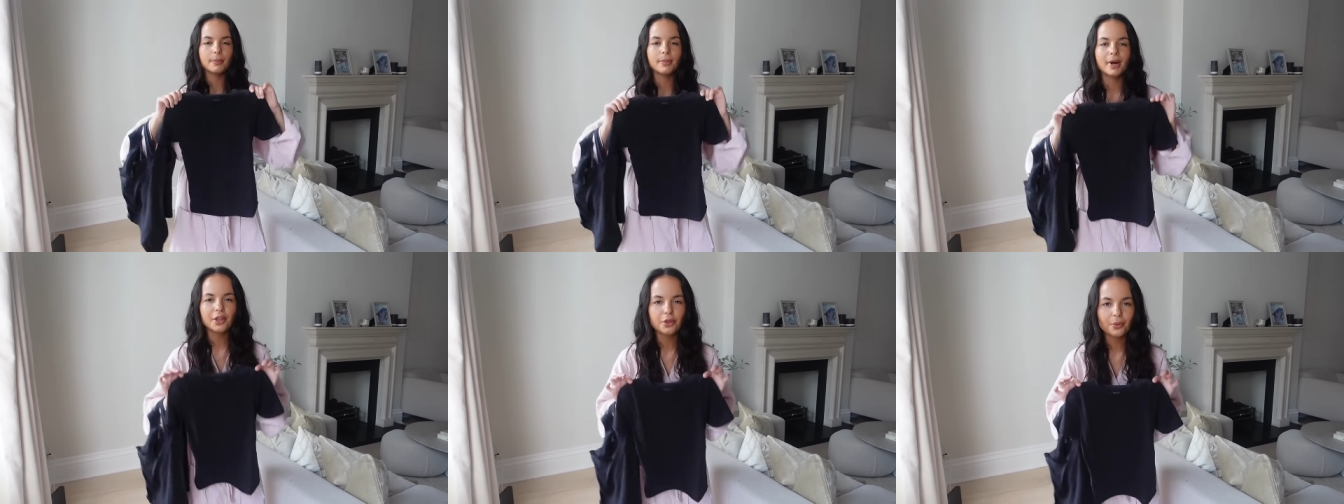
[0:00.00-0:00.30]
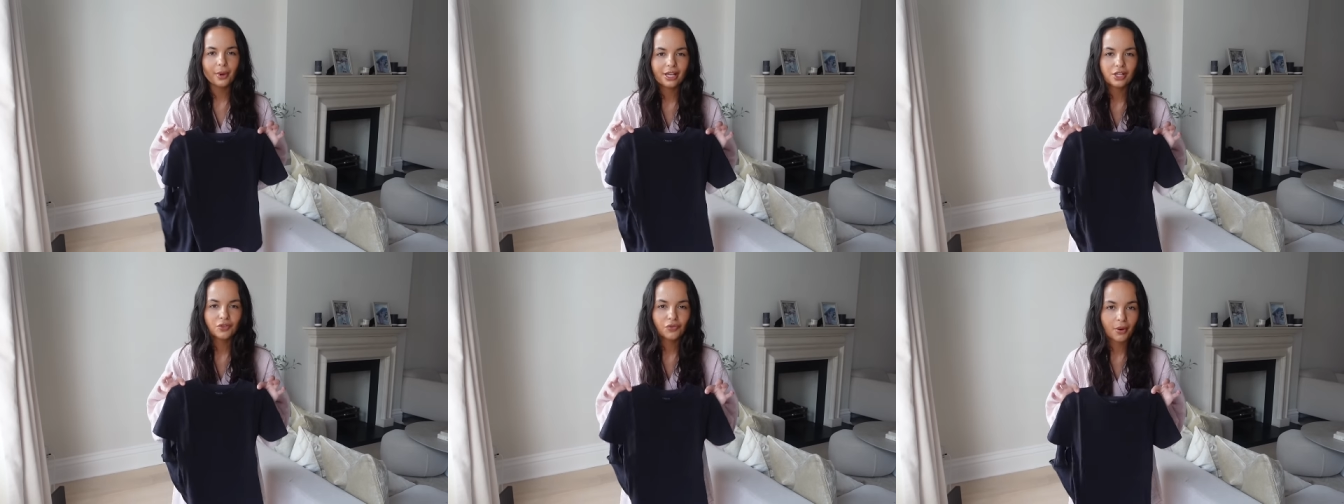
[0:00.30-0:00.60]
By the
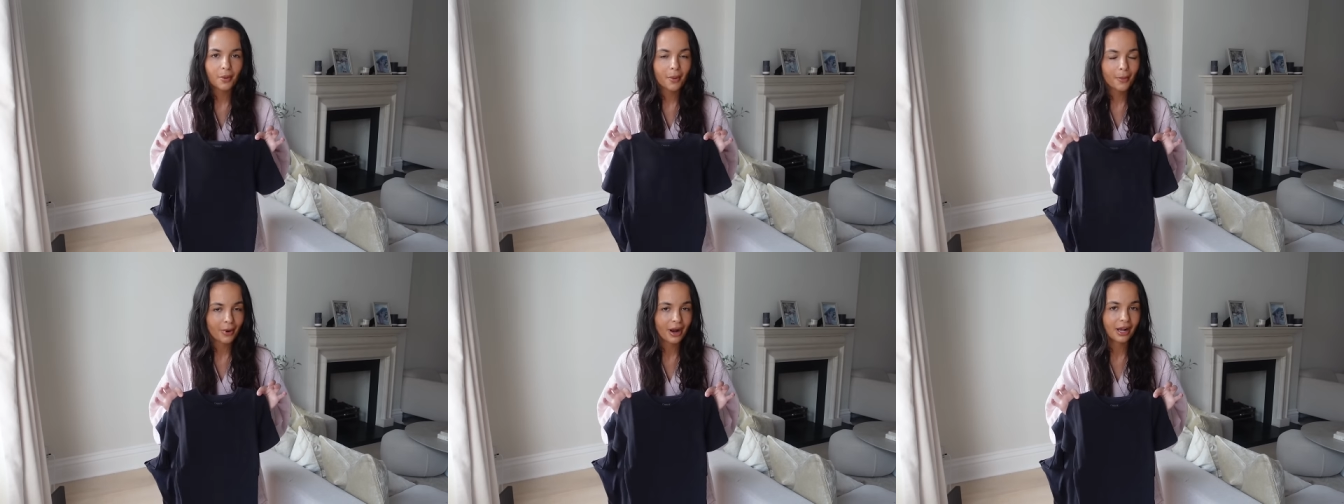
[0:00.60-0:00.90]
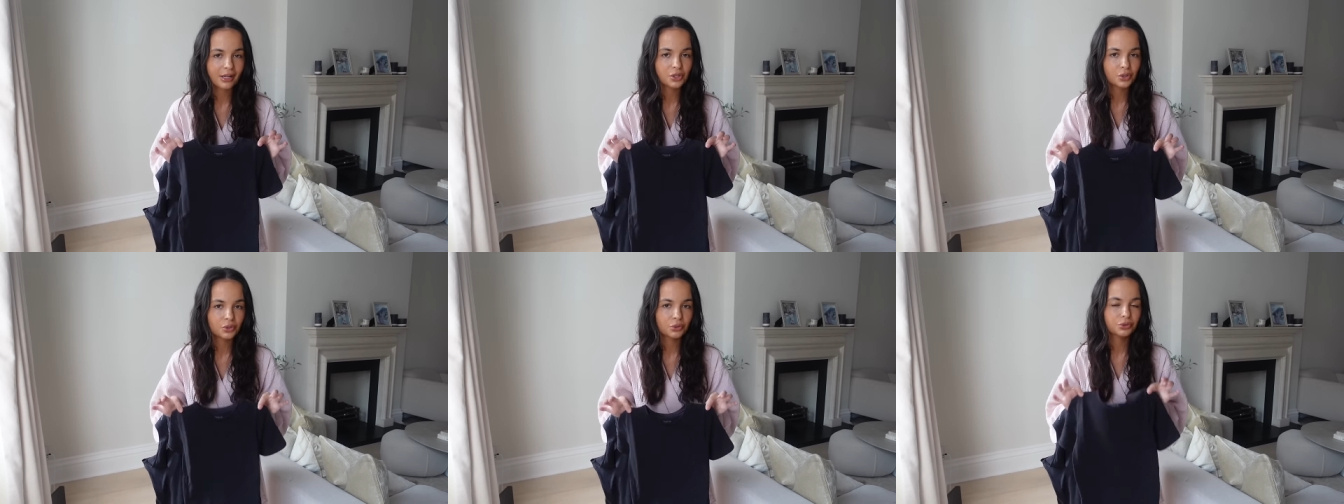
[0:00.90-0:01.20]
way, it's from a
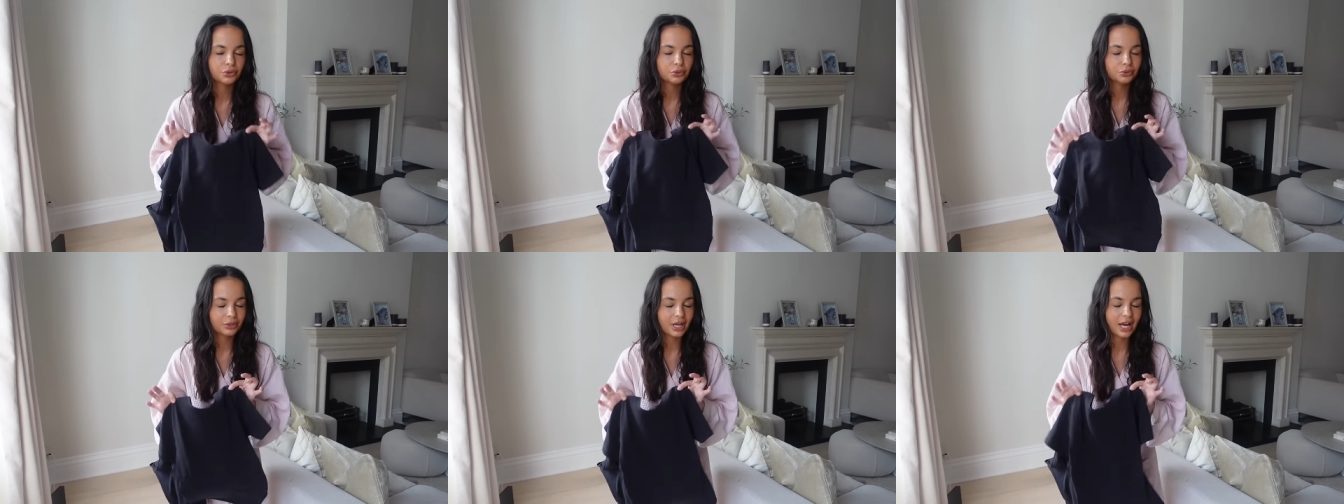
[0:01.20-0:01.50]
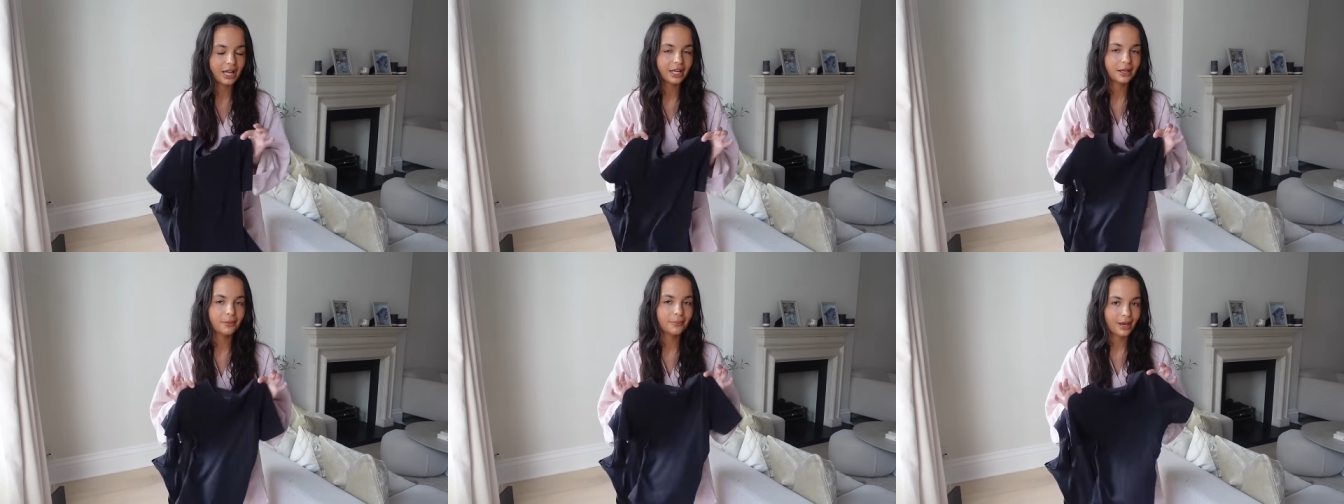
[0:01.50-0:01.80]
brand called
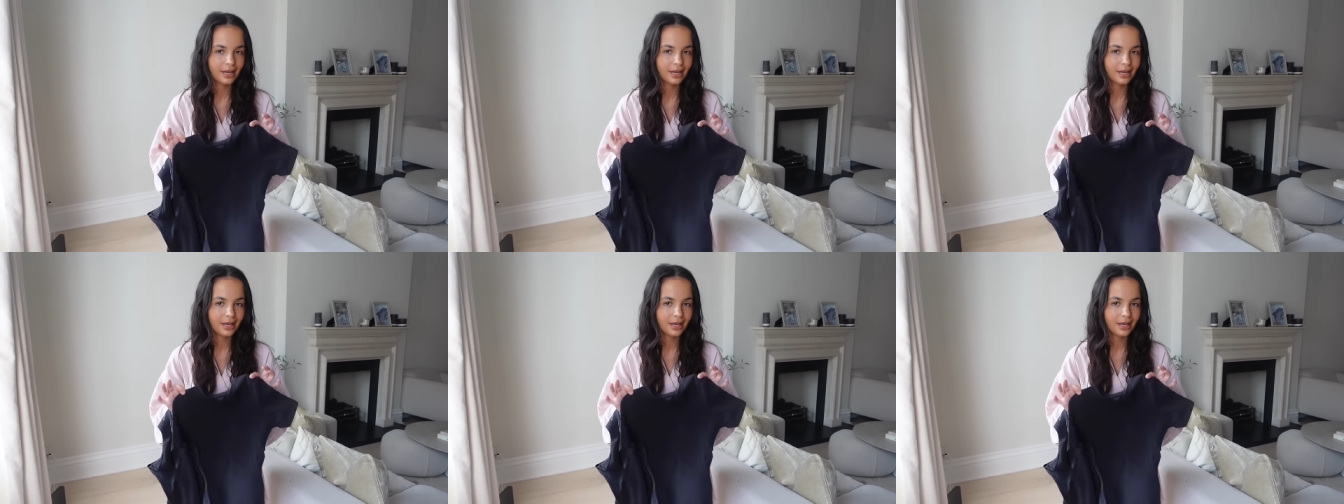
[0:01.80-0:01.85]
Organic